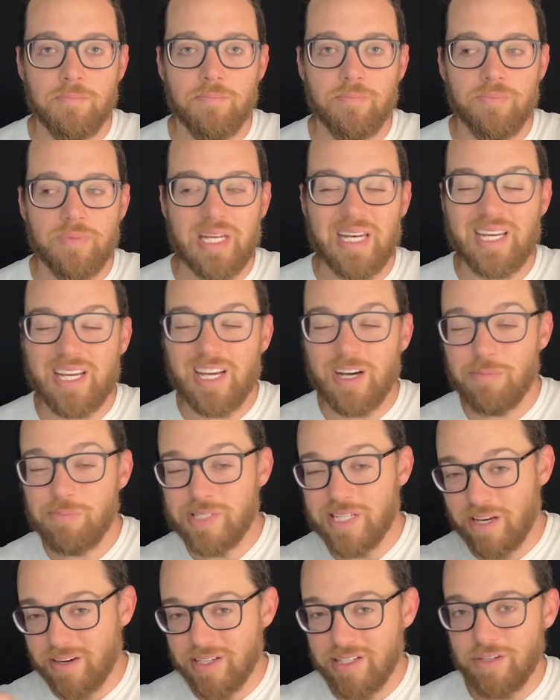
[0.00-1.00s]
And it comes
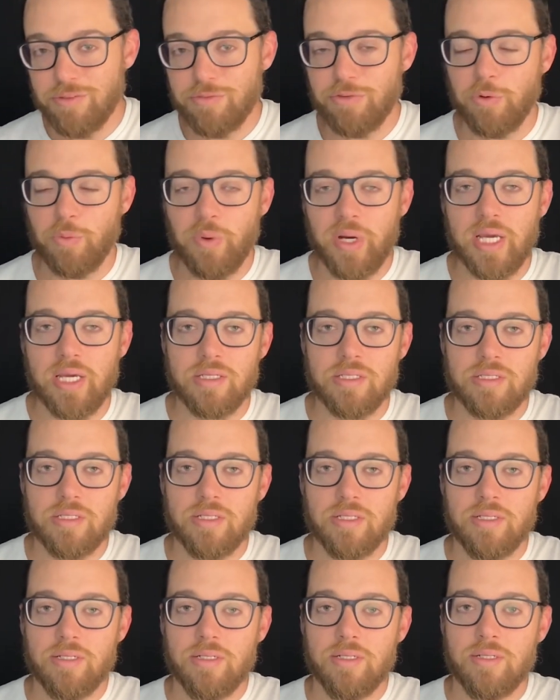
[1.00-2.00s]
out in different ways.
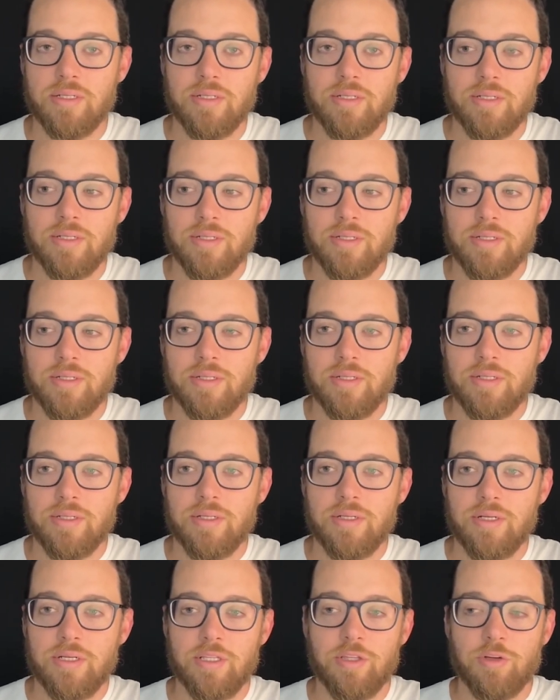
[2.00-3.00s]

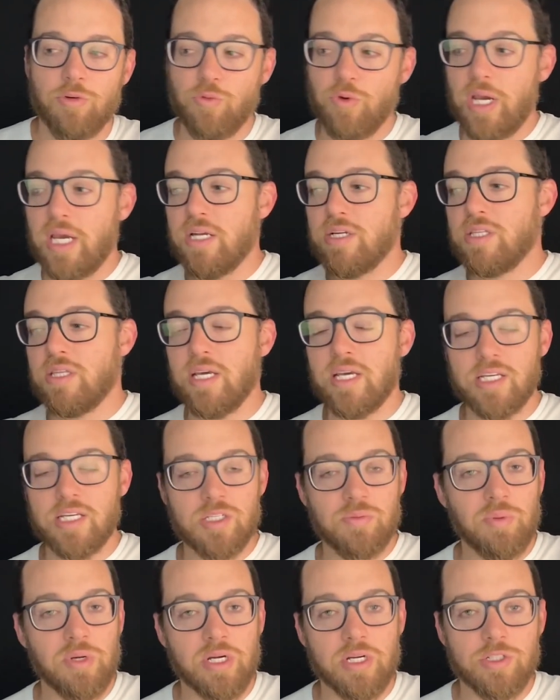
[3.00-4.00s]
And the rage that they
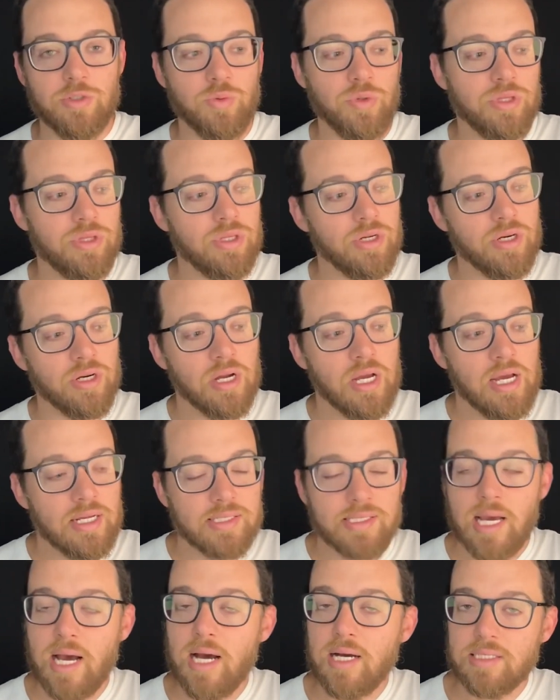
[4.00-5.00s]
experience with their
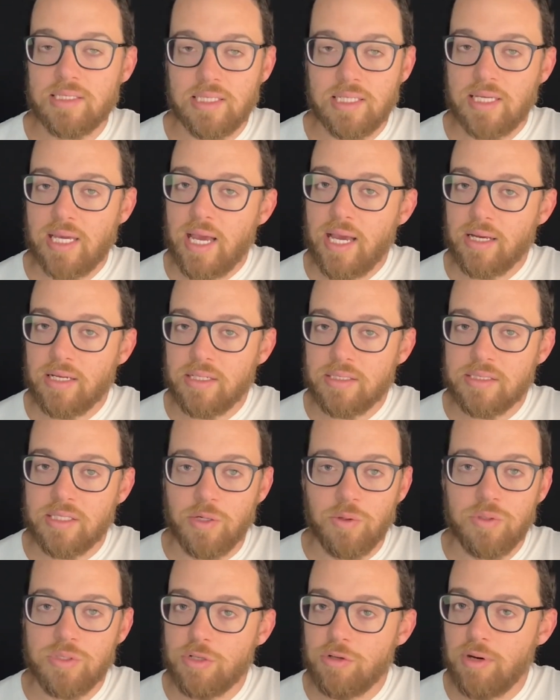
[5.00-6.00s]
toxic ex
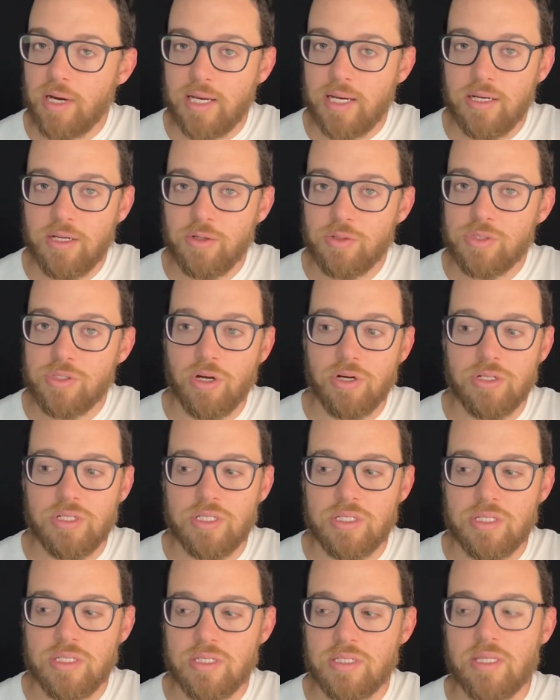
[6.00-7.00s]
that was a grandiose
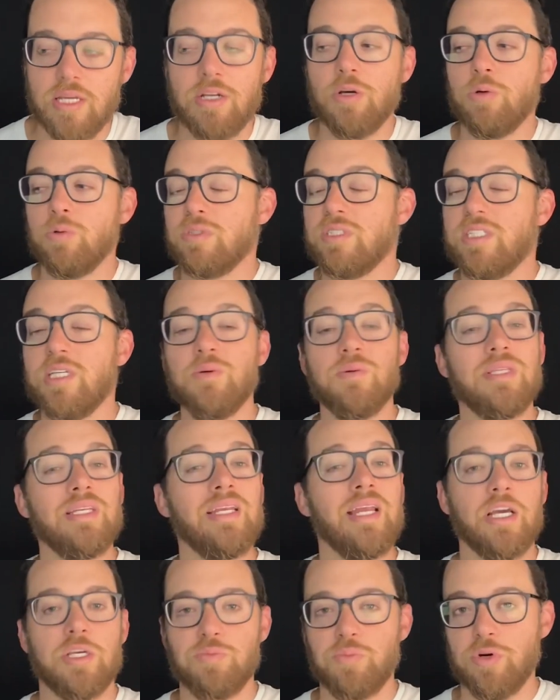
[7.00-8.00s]
narcissist, they don't see with the
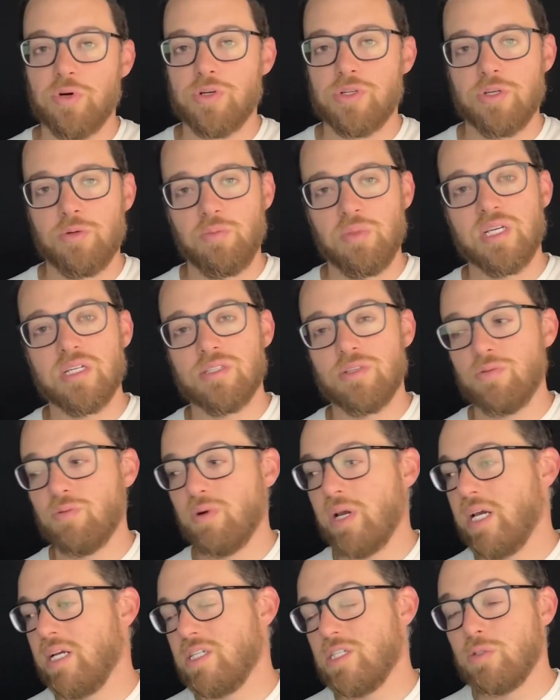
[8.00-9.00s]
next person because the
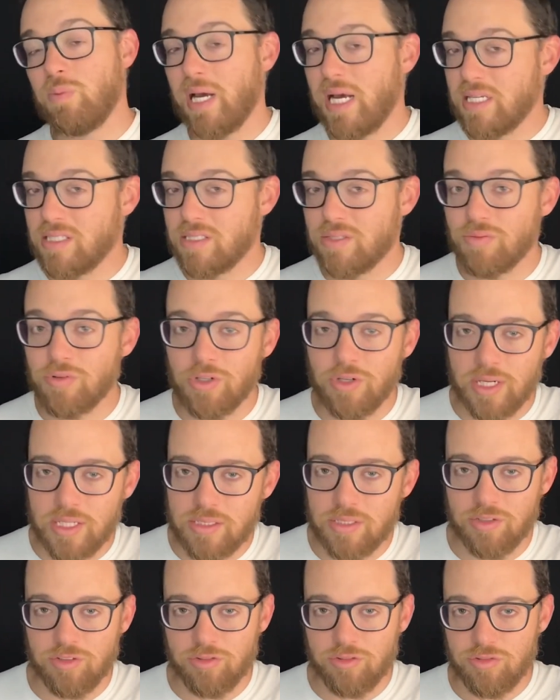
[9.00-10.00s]
rage is passive
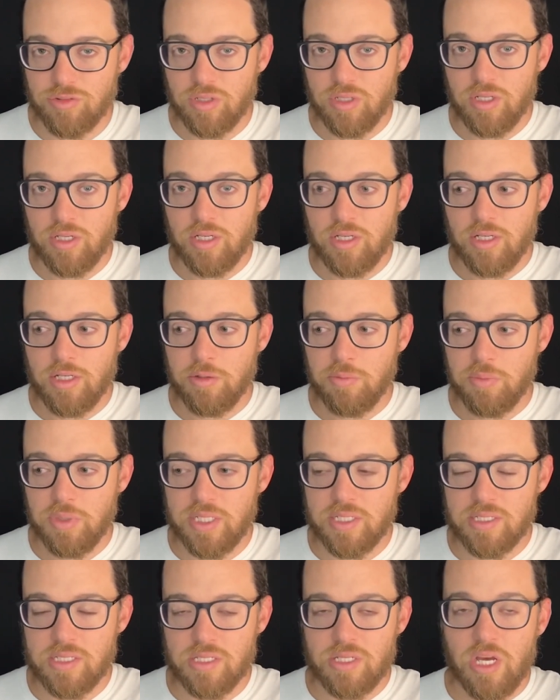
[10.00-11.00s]
aggressive,
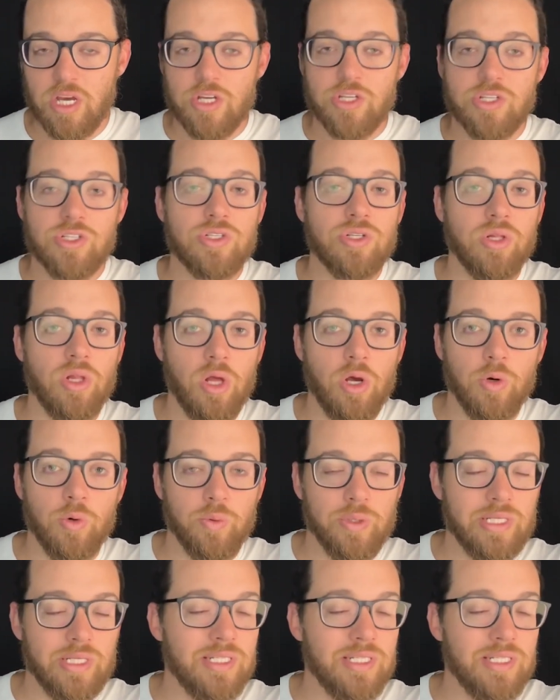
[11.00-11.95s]
because it's slow and